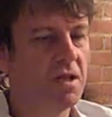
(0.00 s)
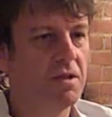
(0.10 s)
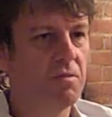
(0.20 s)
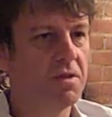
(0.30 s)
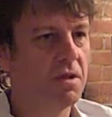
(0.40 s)

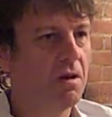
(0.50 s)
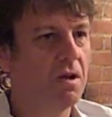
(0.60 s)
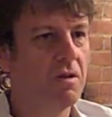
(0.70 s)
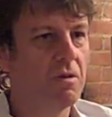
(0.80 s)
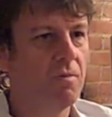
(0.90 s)
do maternity,
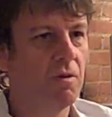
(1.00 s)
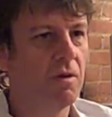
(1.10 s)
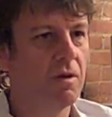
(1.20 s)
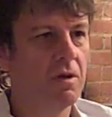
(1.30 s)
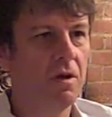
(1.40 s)

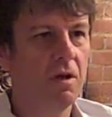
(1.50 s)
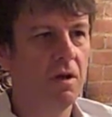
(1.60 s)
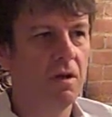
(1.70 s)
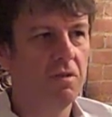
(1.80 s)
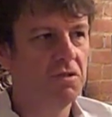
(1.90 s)
newborn,
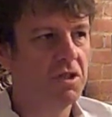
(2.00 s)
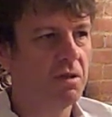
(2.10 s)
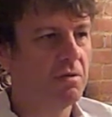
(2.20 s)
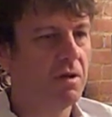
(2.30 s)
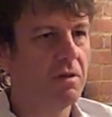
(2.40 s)

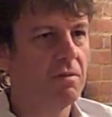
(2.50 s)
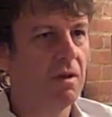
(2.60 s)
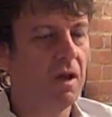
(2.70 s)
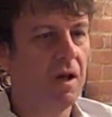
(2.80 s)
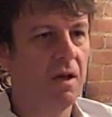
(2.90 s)
children,
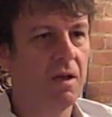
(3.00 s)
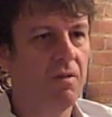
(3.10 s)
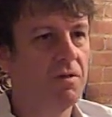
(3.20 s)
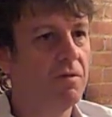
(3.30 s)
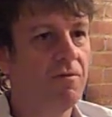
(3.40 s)

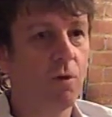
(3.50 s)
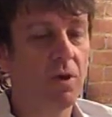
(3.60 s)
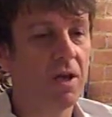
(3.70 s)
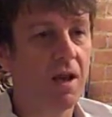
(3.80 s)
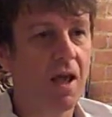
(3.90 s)
even do
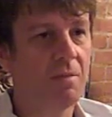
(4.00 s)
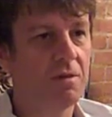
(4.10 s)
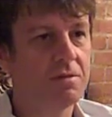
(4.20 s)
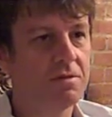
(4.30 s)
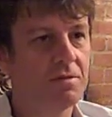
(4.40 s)
four-legged
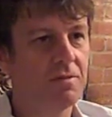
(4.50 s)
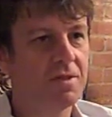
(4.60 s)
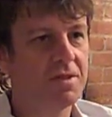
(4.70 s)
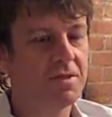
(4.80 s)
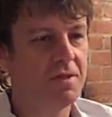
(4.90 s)
animals, which
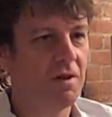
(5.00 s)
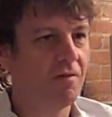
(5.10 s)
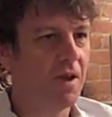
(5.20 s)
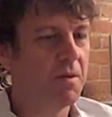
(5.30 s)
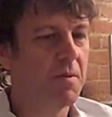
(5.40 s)
is, you know,
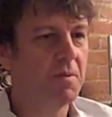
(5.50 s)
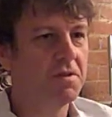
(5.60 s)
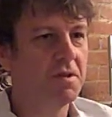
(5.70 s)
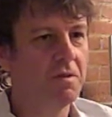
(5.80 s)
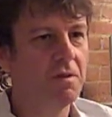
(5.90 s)
family members
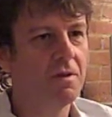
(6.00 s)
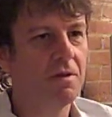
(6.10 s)
too.